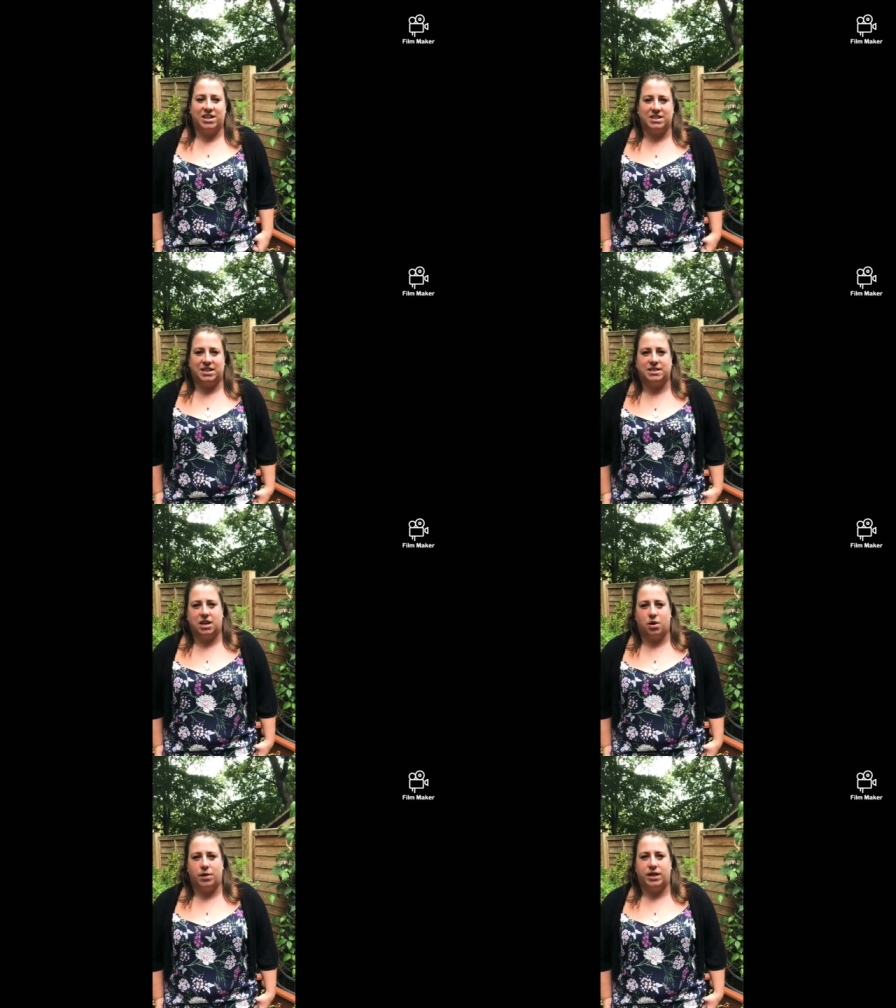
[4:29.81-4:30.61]

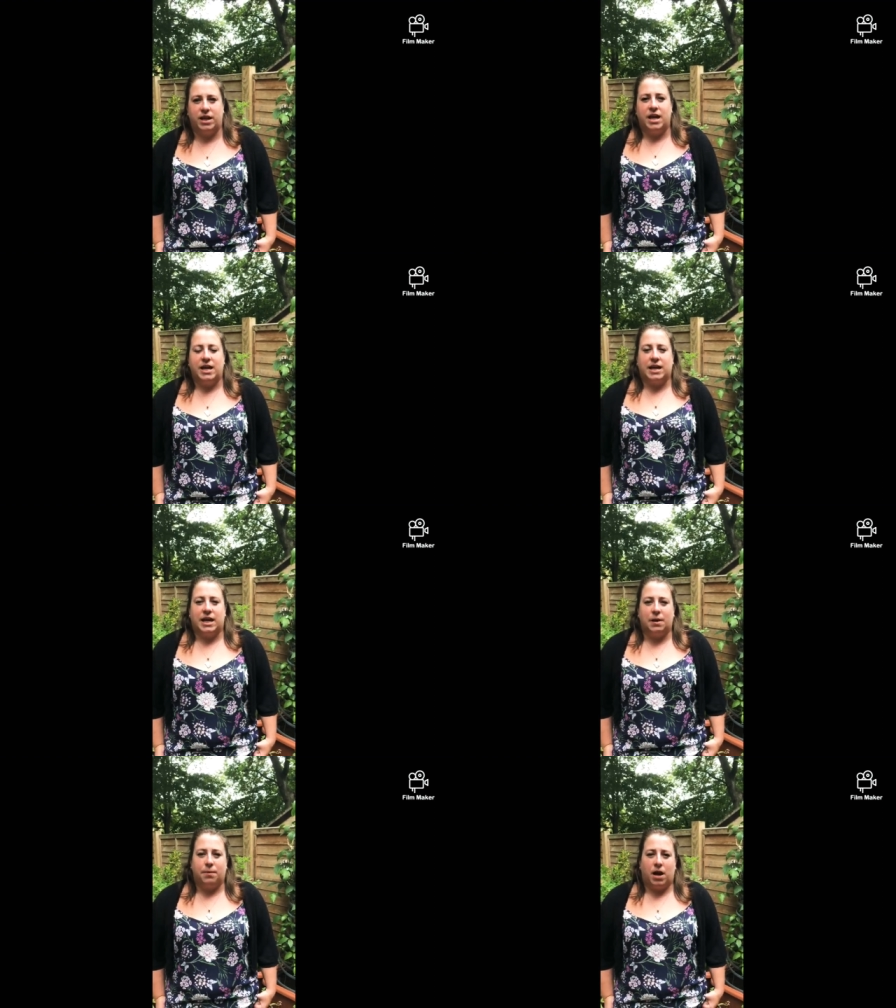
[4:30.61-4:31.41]
Fantastic, Owen.
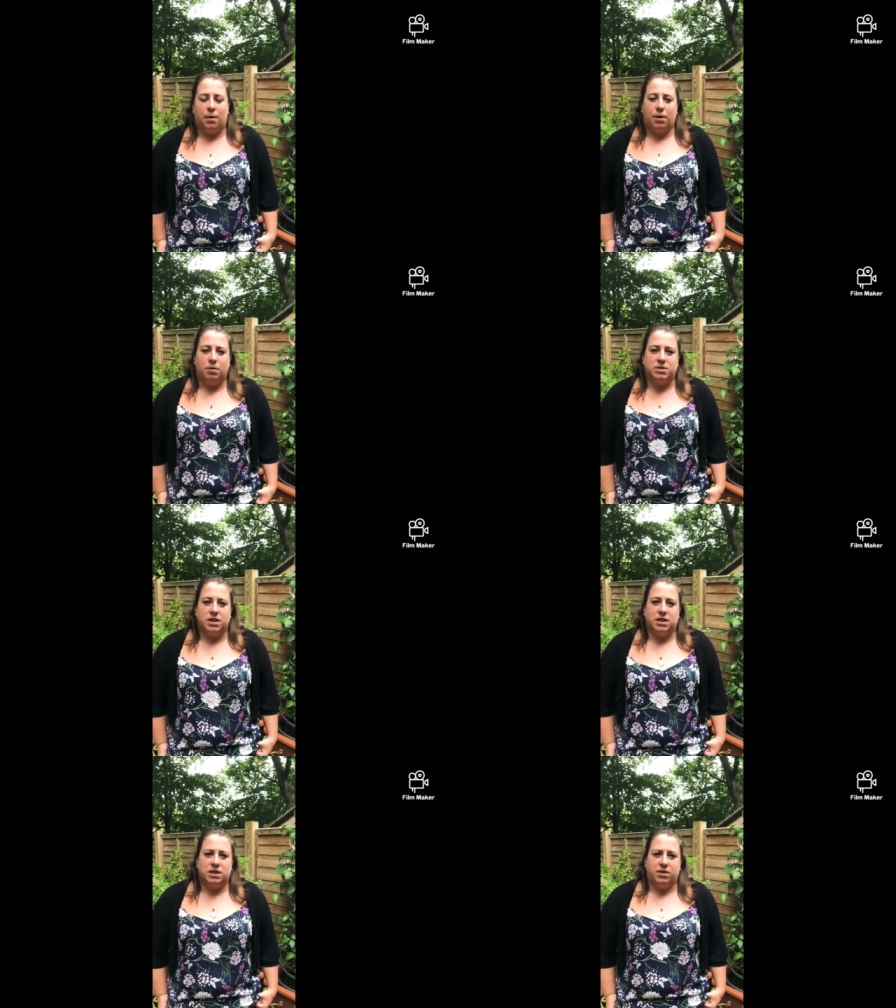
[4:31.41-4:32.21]
Keep it up. Hope
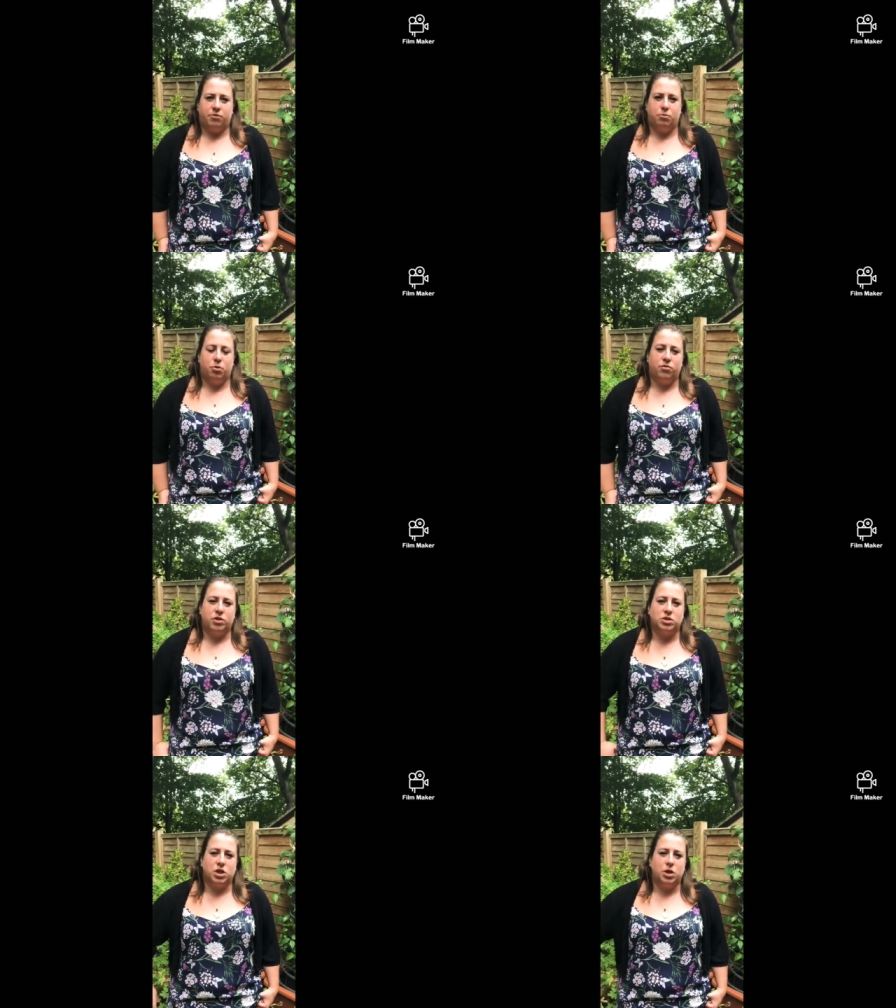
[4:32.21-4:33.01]
to hear from more
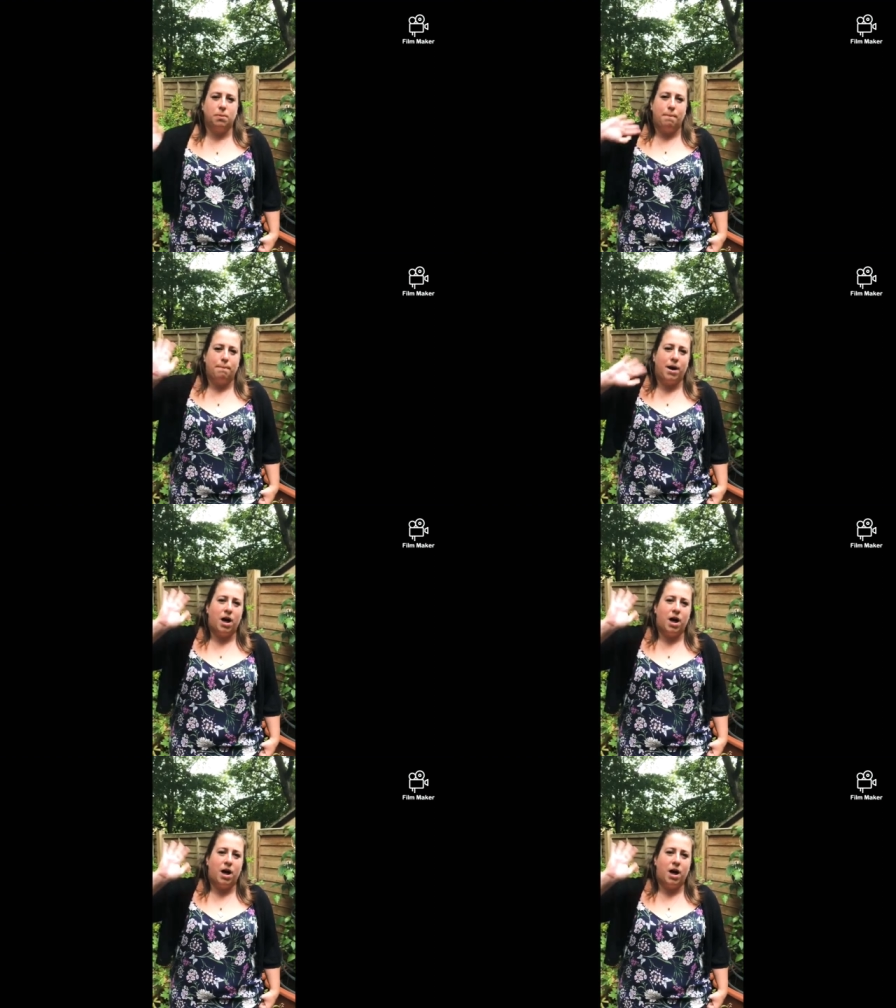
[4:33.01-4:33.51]
of you soon.